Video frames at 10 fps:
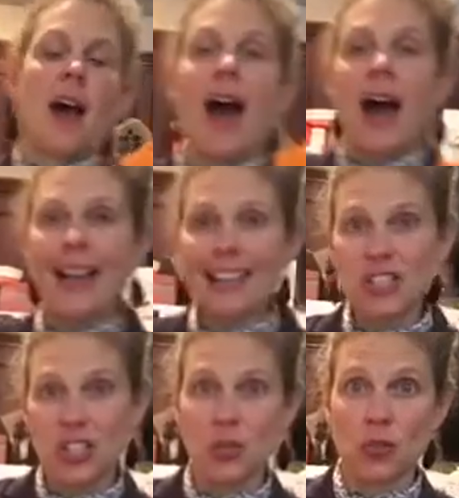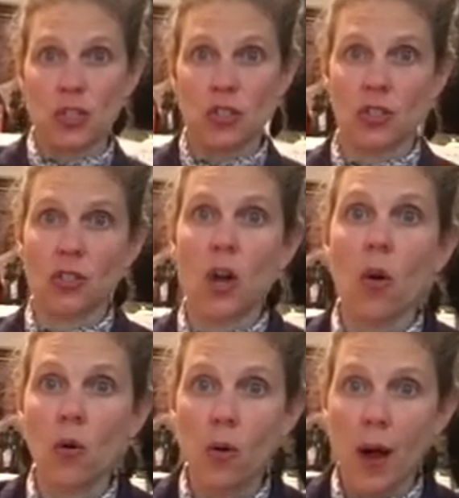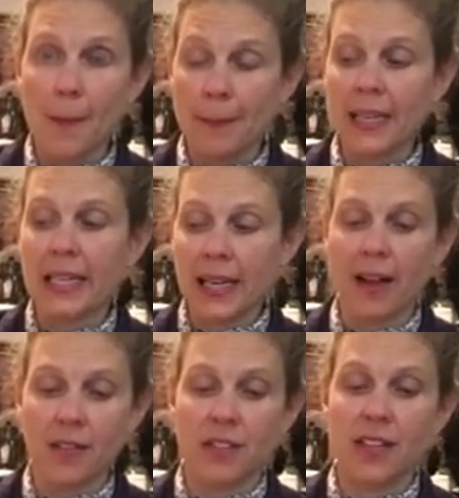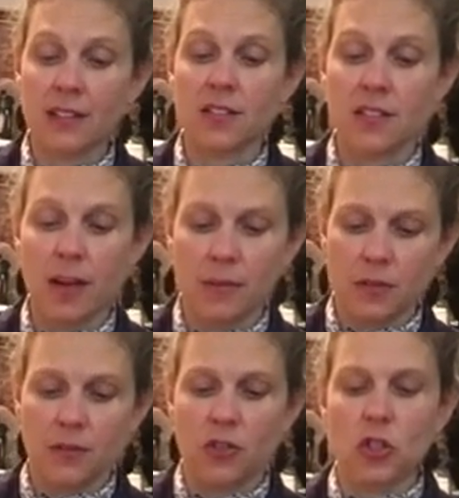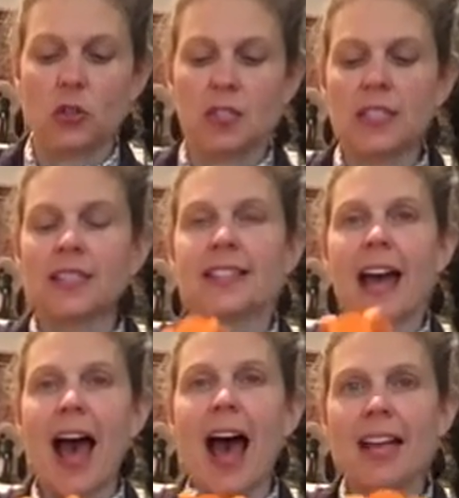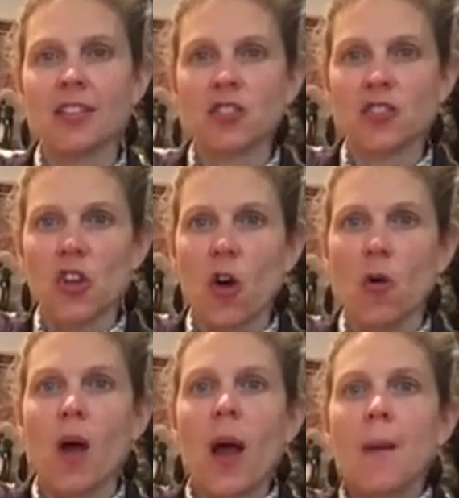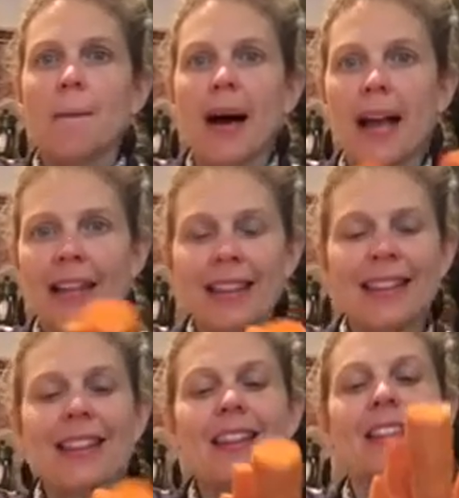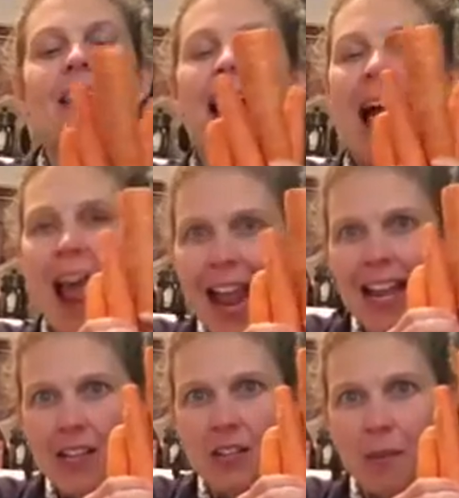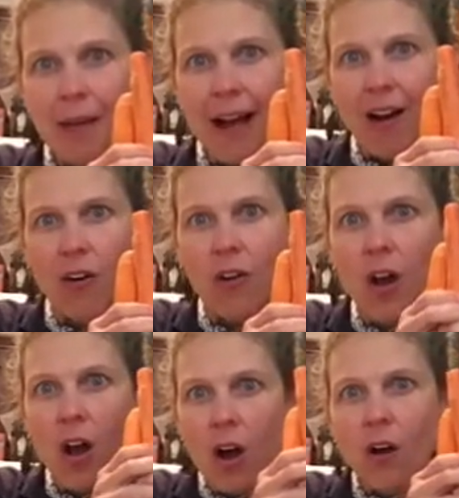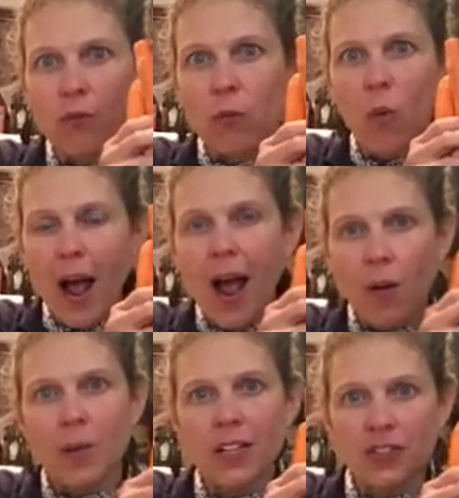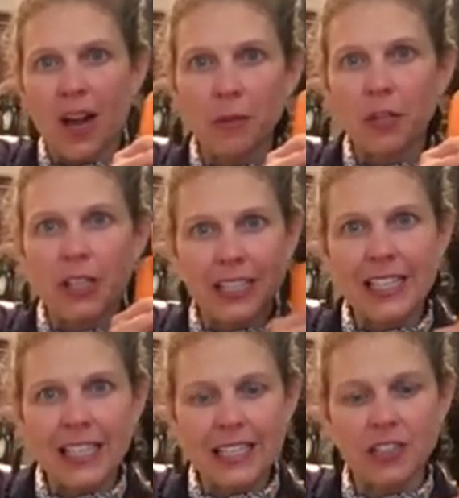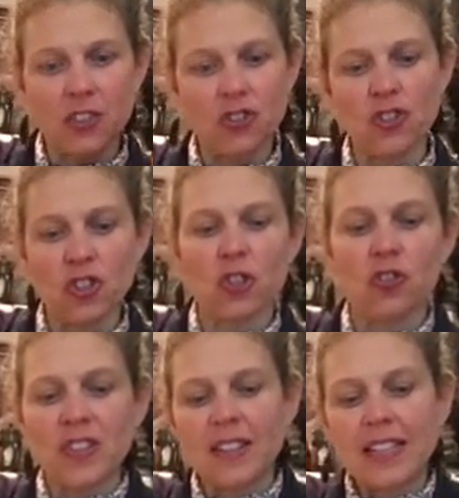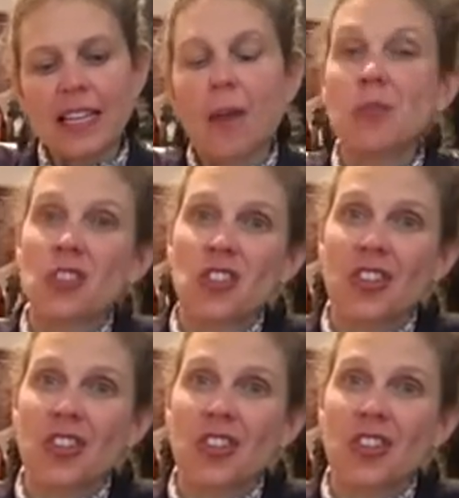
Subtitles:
I juiced so many of these types of juices that I just know by the hand amount of how much I'm going to need in this juice, and then I'm just